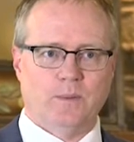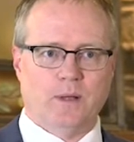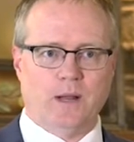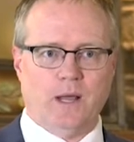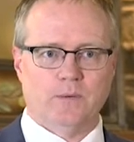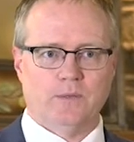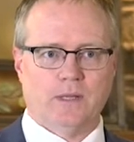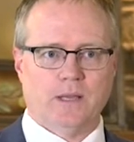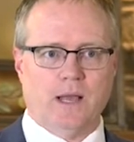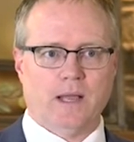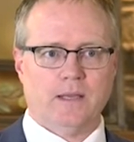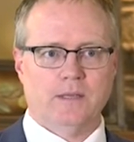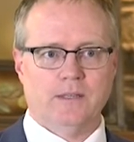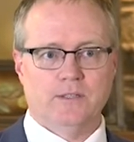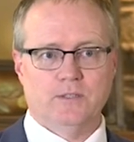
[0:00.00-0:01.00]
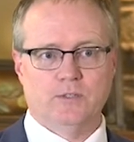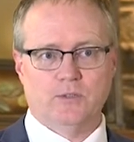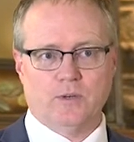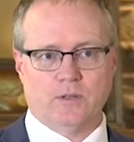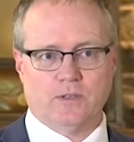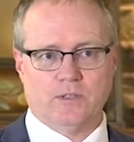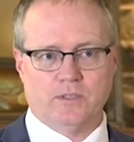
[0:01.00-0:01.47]
about how de Cock
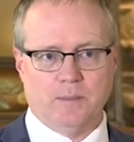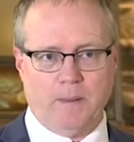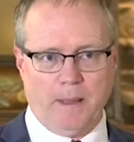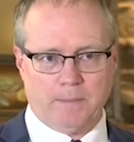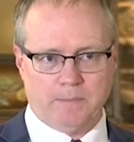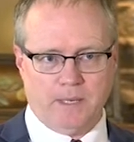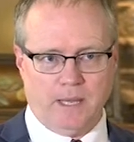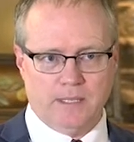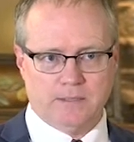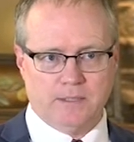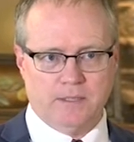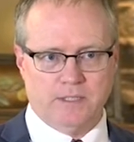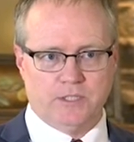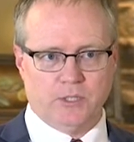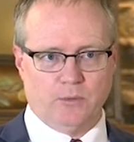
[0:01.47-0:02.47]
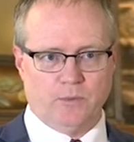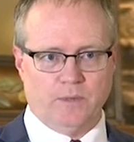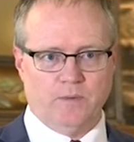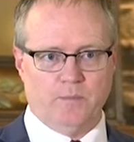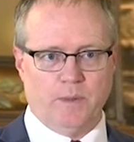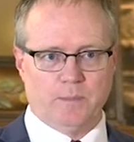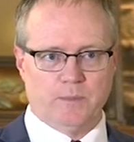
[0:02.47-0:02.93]
took to baptizing the
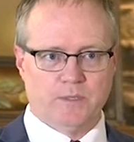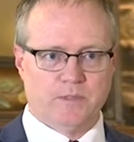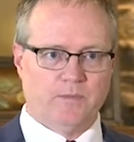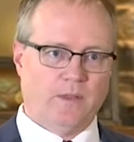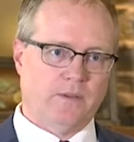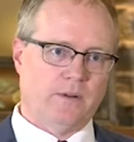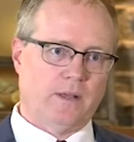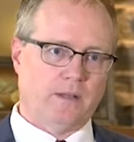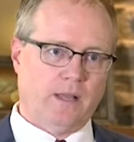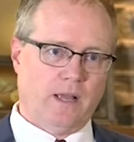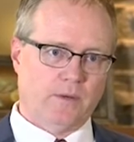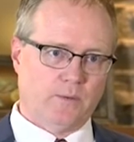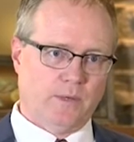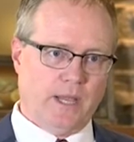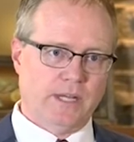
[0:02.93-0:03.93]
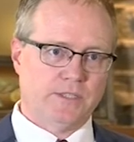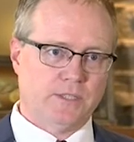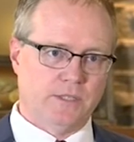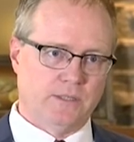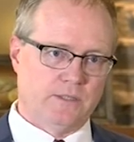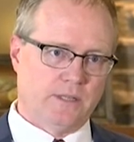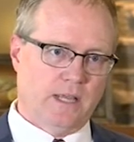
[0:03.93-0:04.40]
children of members of other
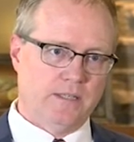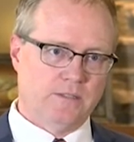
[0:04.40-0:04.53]
congregations,